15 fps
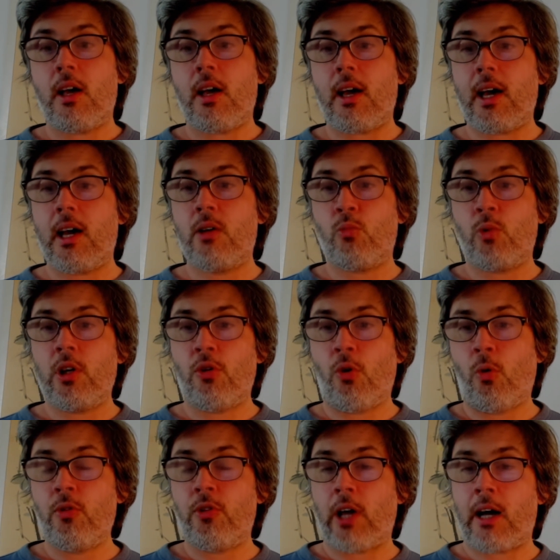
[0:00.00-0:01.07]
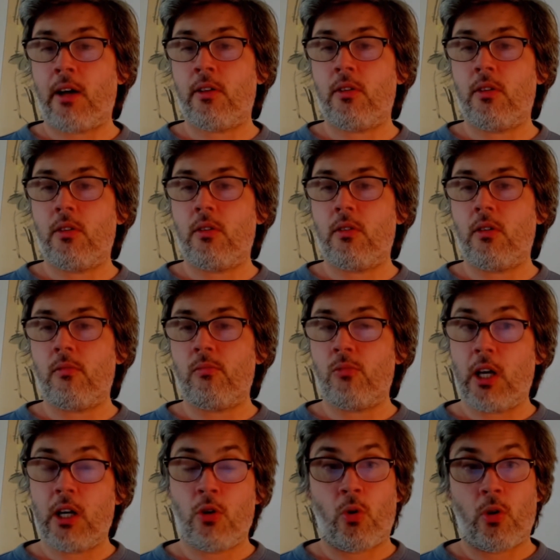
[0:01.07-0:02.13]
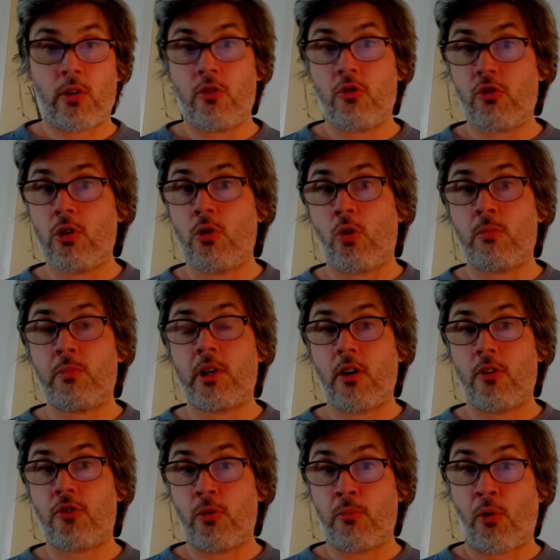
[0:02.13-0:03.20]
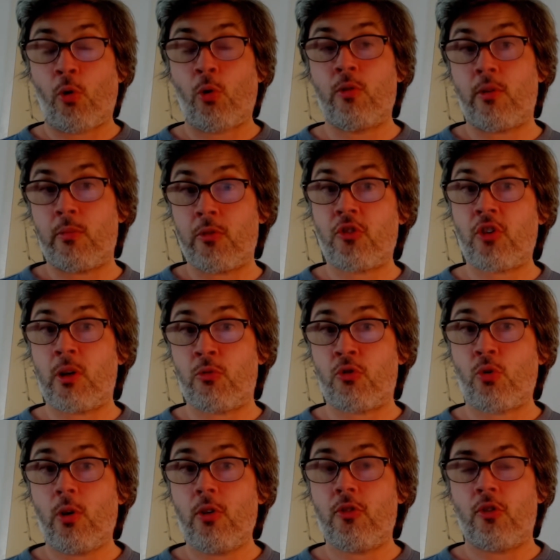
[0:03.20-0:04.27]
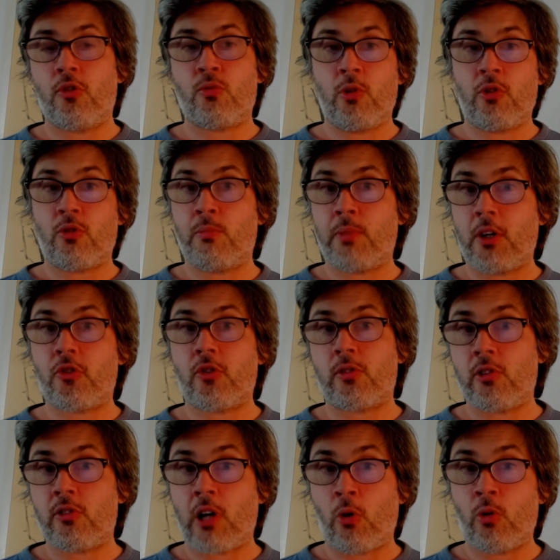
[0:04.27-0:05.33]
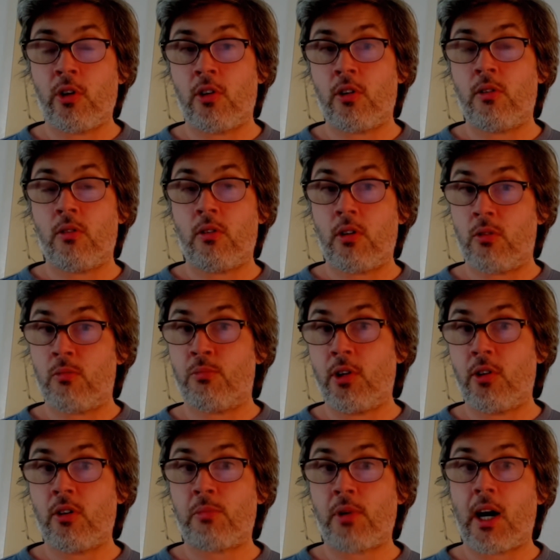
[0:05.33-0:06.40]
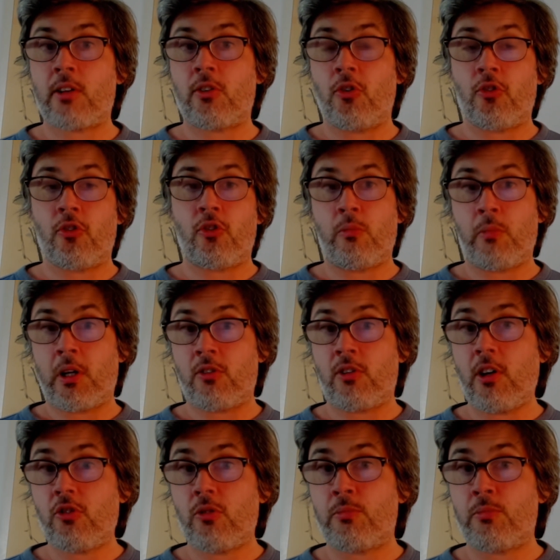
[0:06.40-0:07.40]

And we know that Neigong and Qigong, because they're borrowed from the same sources, which are basically Daoyin and breathing practices and meditation